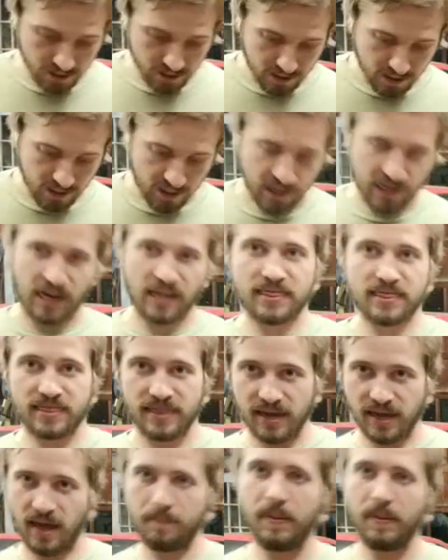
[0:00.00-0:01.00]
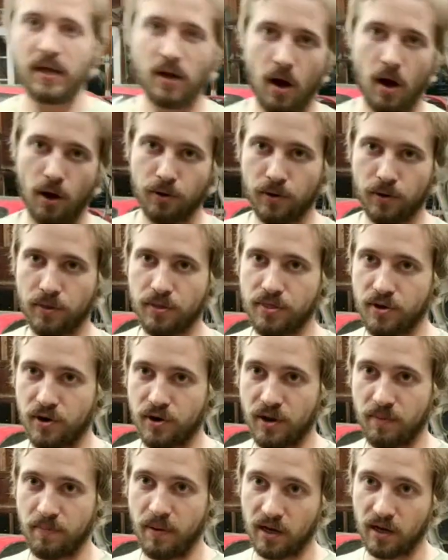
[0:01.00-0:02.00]
and I think I paid
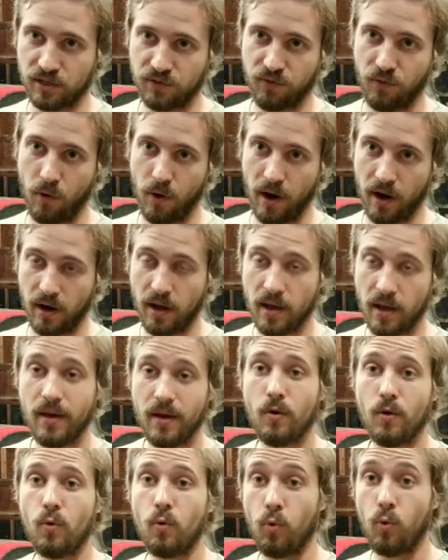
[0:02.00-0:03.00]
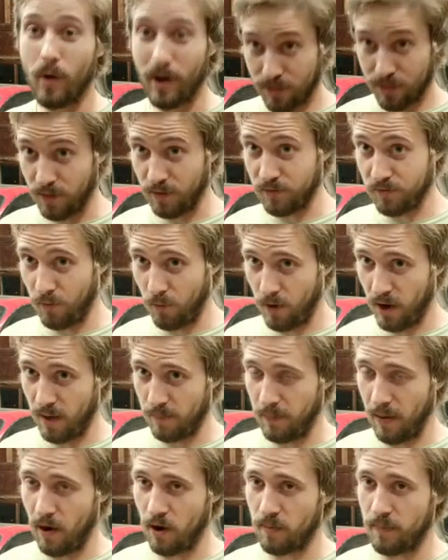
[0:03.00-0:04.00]
130 bucks for it with the 4
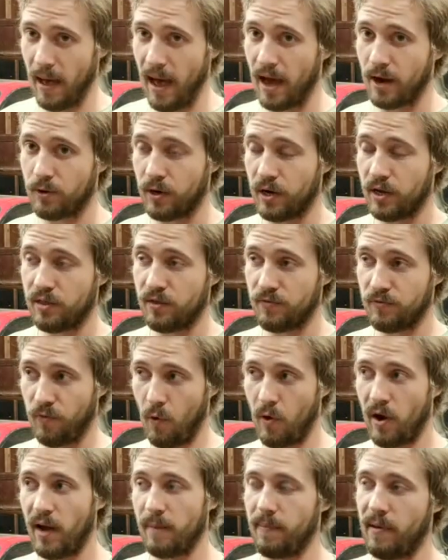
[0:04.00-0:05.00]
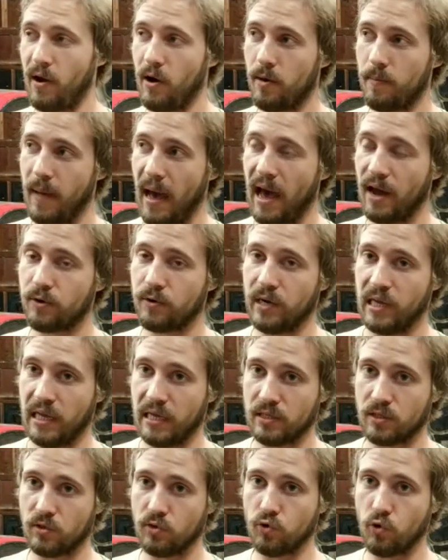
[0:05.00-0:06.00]
amp hour battery. The 4 amp hour battery
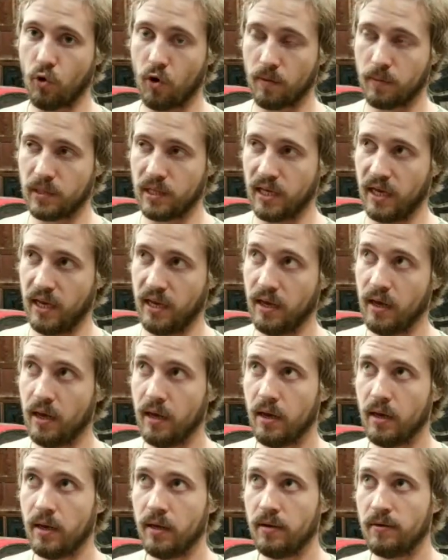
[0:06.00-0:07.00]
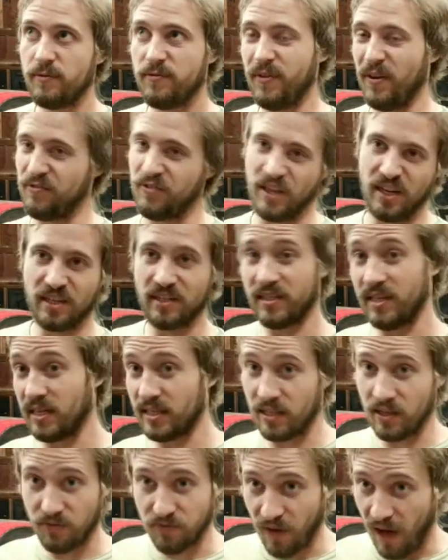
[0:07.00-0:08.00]
is normally 50 to
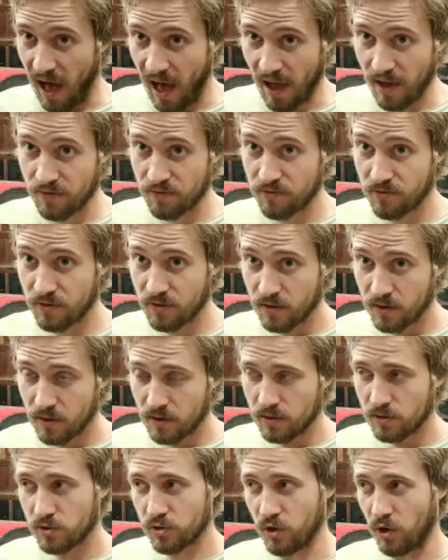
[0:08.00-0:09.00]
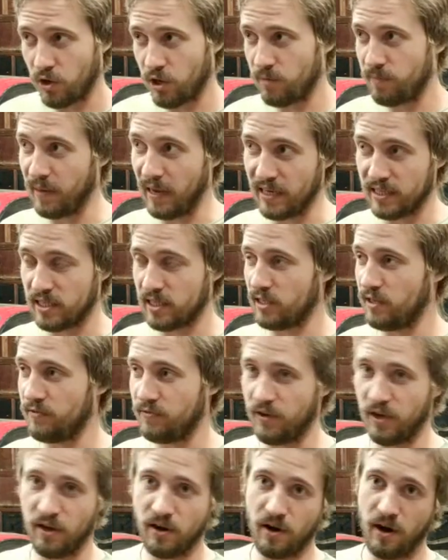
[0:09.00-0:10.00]
65. So you basically
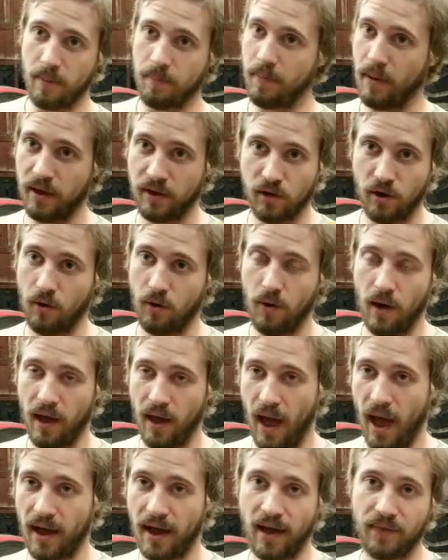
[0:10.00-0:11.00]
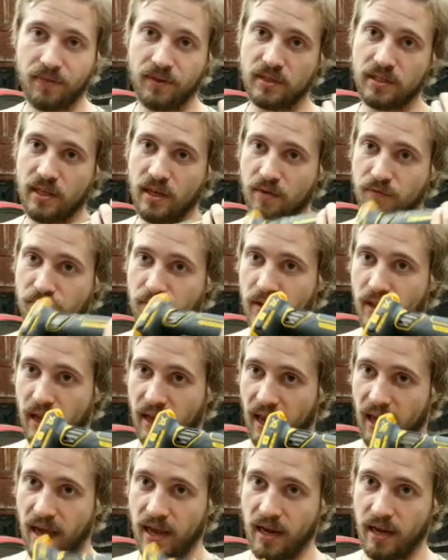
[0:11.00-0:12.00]
figure, you know, I got this thing for like
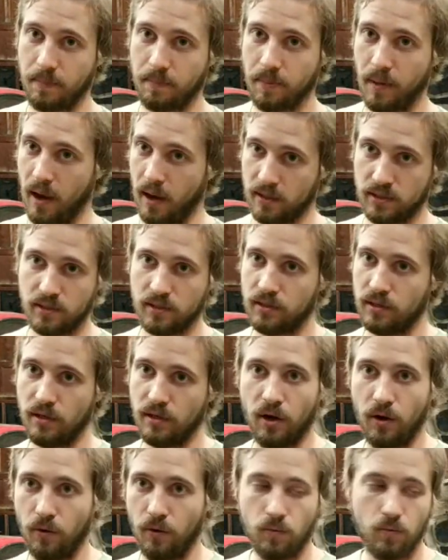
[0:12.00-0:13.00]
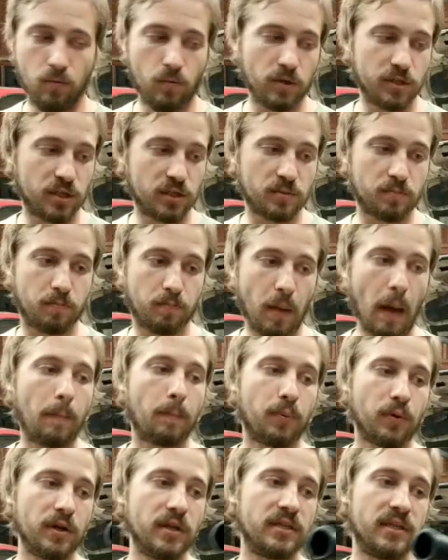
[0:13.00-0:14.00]
80 bucks, you know, which is a
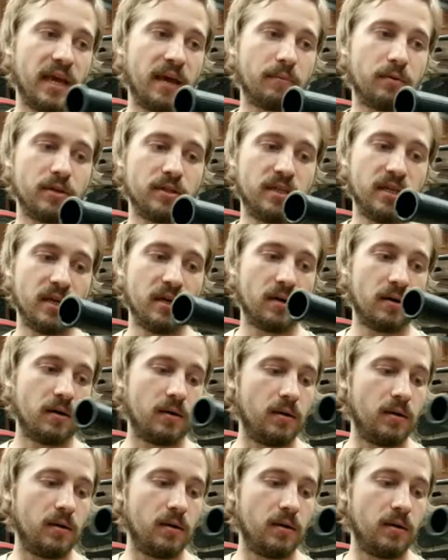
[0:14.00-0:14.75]
pretty damn good deal.